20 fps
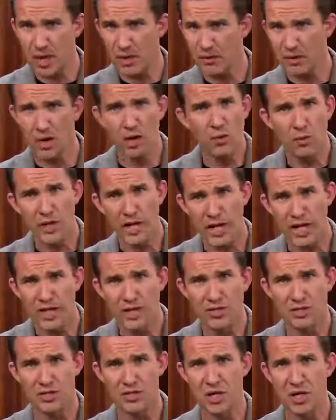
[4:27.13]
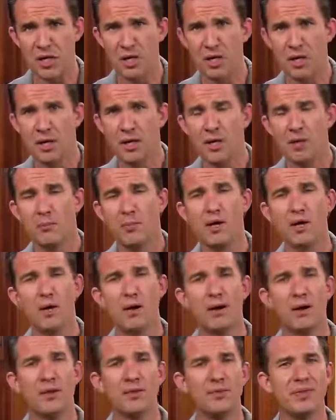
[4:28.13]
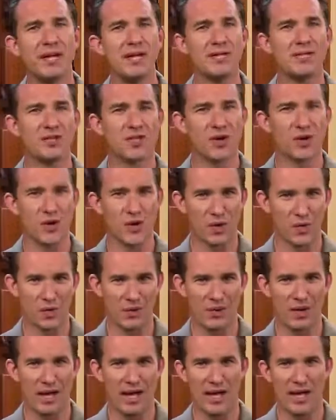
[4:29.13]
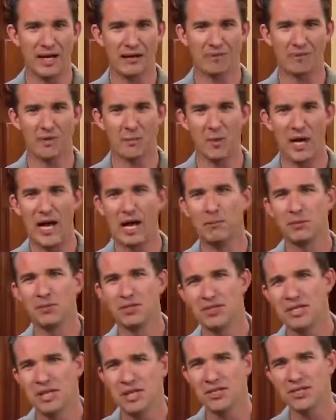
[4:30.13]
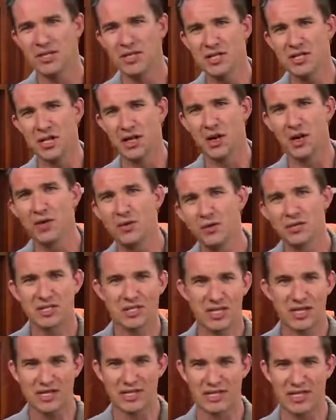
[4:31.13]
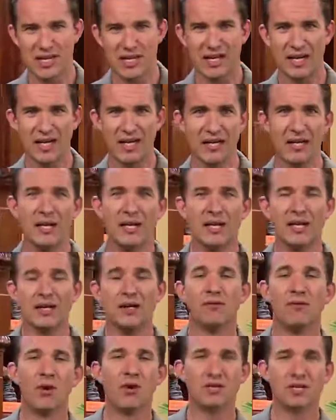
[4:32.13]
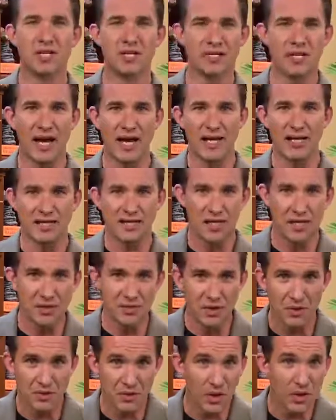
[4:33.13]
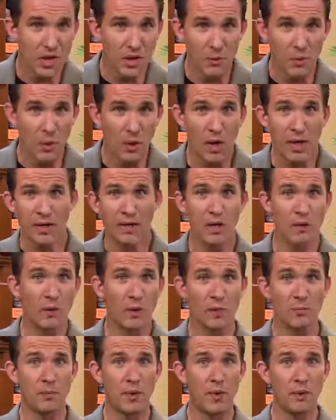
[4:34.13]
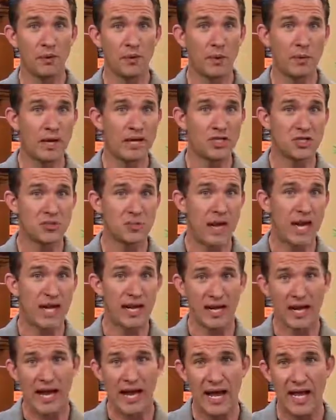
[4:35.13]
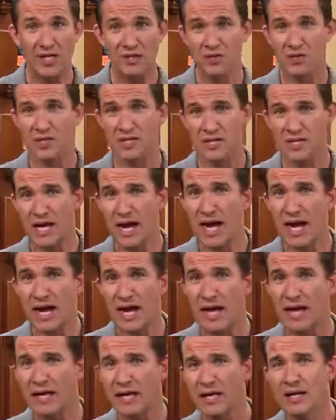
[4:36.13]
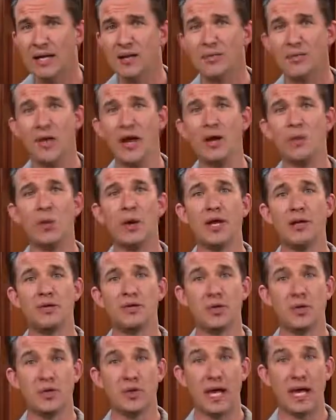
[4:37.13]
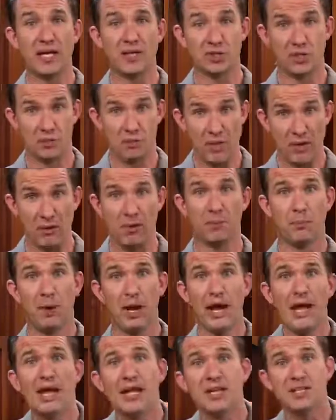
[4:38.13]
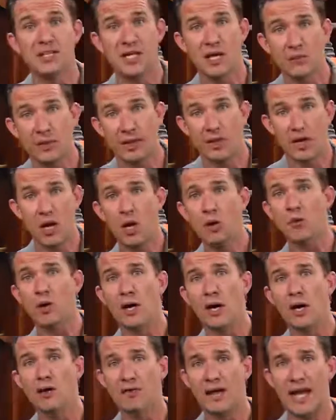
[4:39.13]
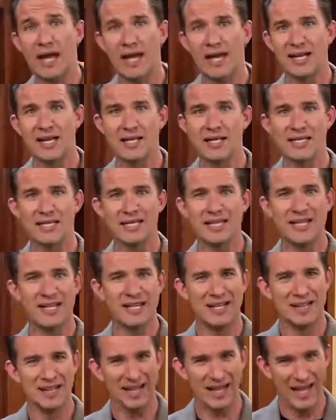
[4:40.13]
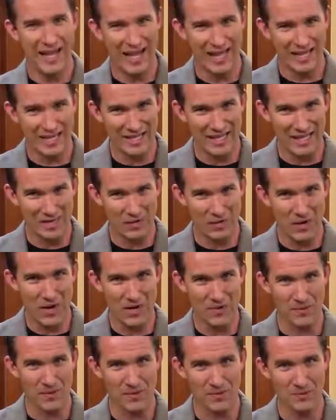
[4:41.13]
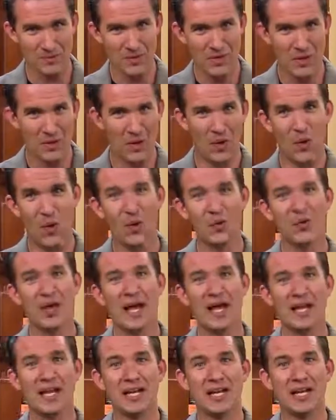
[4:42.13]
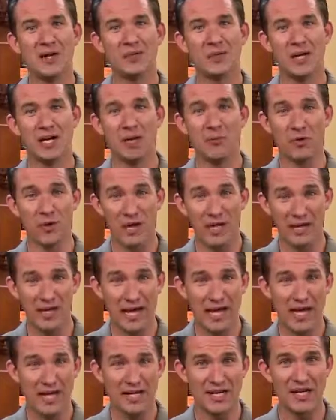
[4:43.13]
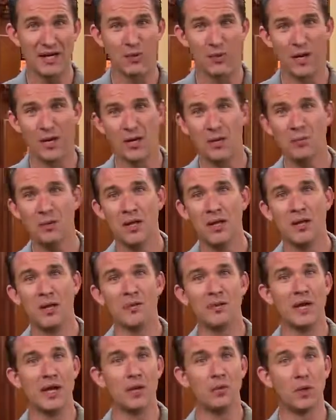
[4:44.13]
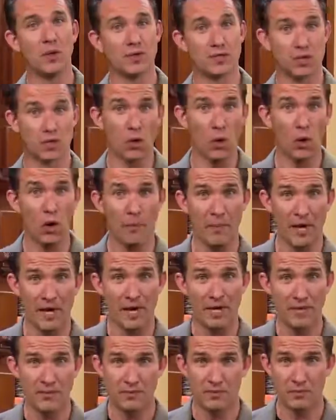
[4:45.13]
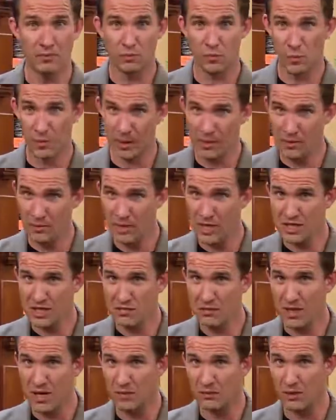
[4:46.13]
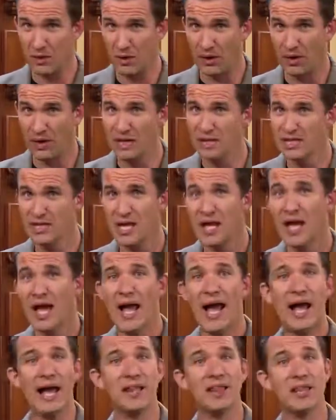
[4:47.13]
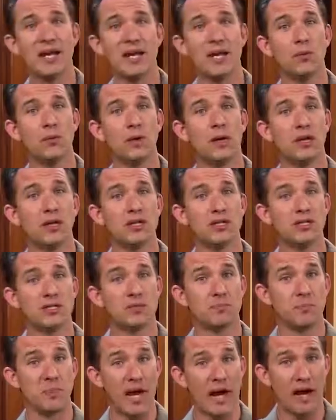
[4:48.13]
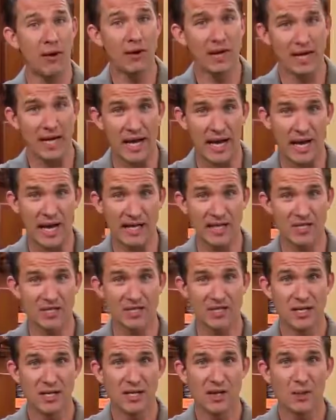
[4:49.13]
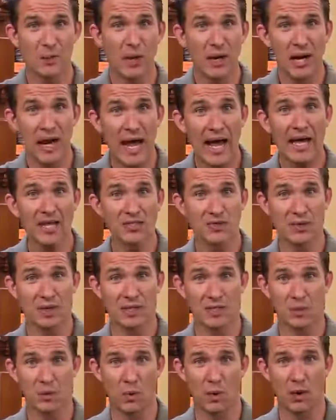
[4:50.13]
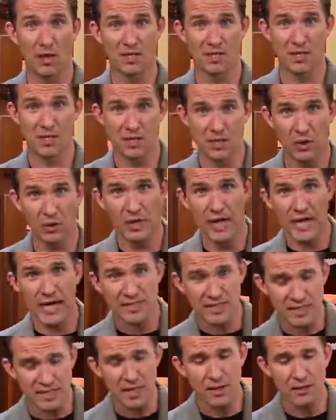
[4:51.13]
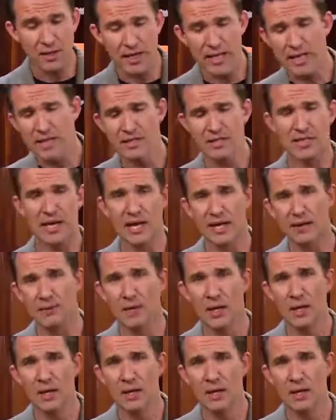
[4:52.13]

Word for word: other location beyond this earth life. The Bible teaches in Luke 16, verses 19 through 31, that when both the rich man and Lazarus died, they went to that spirit place that we know of as the Hadean realm on the Hadean realm or in the Hadean realm, there was torment where the rich man was, and there was paradise where Lazarus was. And so, yes, there is a,